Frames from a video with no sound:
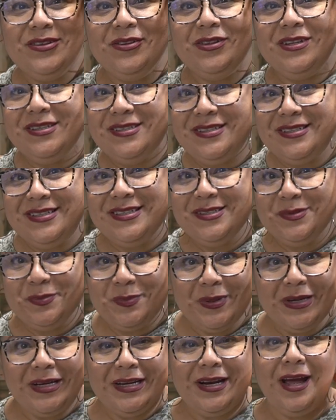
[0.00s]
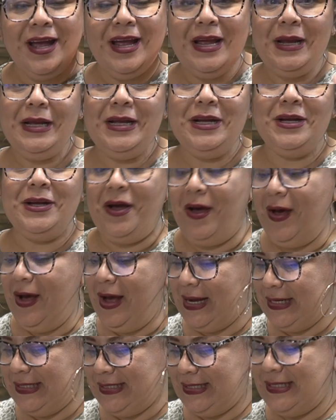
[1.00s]
this is what I
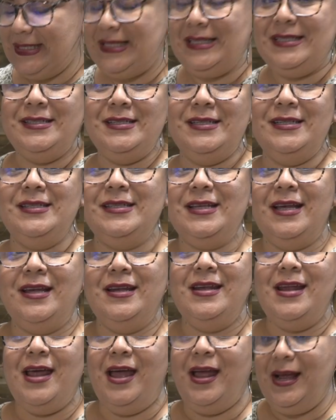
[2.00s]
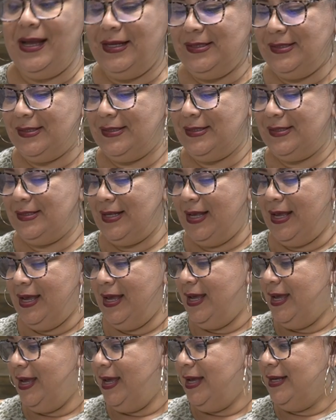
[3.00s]
got. This is a nice
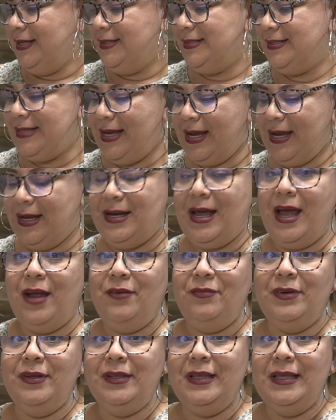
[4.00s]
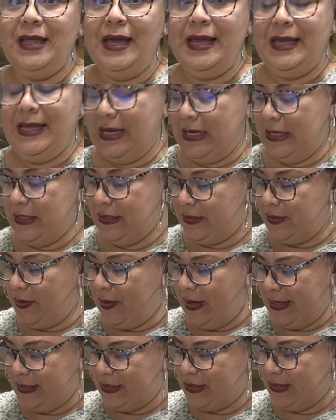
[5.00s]
stand. I really like it. So
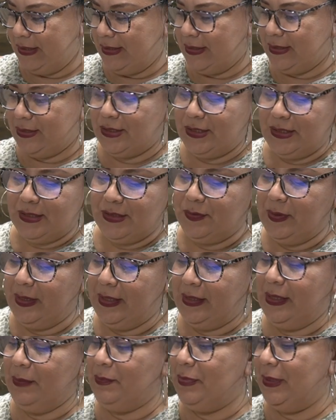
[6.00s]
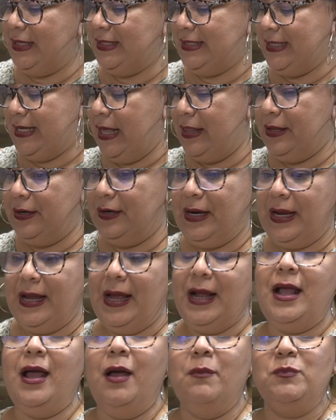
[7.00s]
I just quickly put it together.
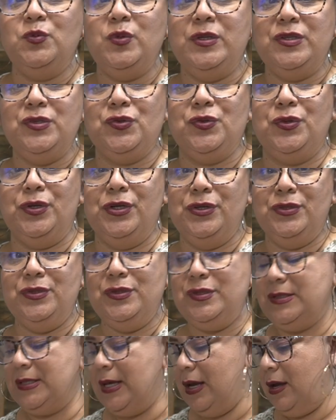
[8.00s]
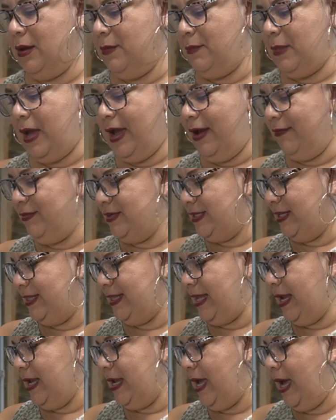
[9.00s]
It comes with screws. I haven't done
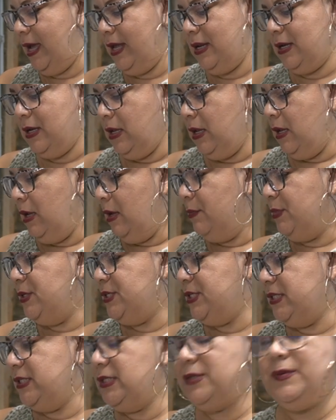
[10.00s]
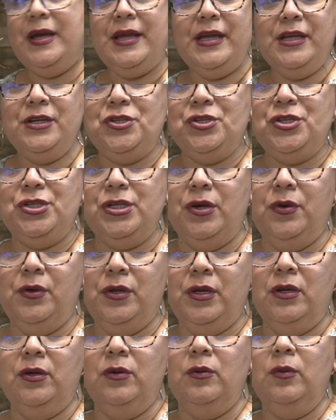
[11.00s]
that yet, just so I could show
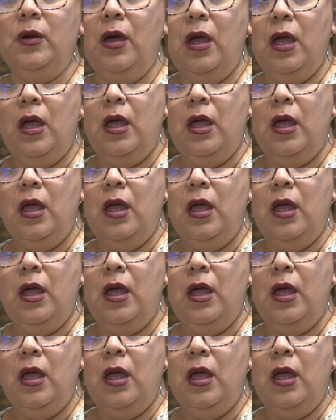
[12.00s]
you.